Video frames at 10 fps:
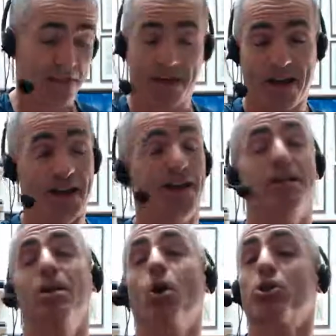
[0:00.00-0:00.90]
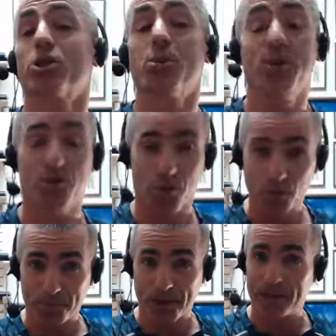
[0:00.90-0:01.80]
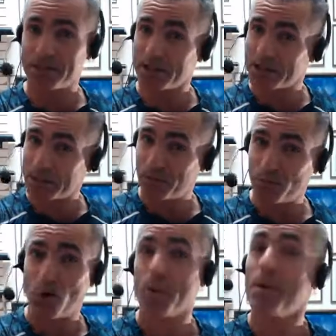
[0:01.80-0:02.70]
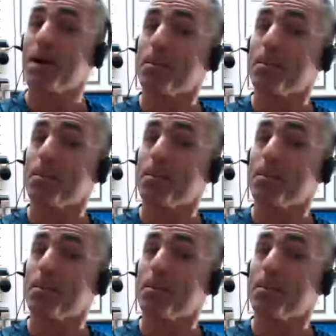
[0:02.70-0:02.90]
And also in toothpaste, as I said before,